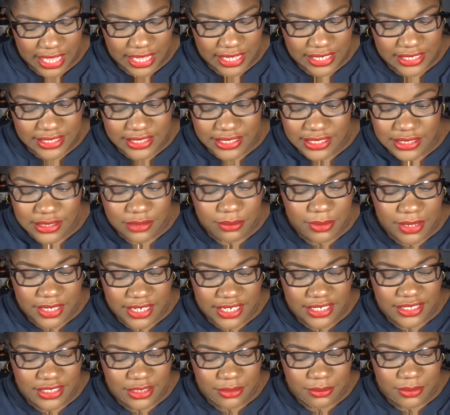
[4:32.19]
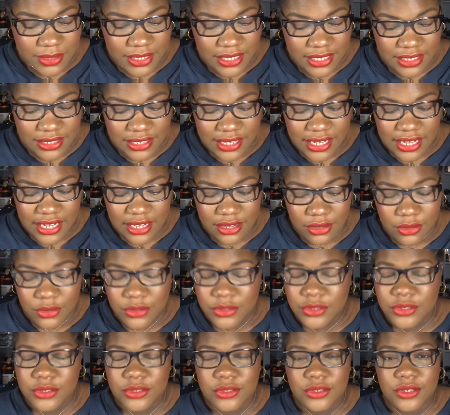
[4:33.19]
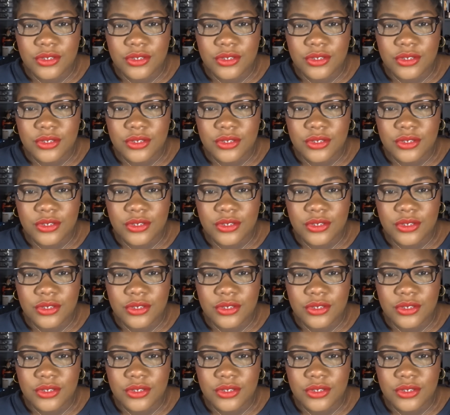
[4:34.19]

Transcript: Since my last update, I also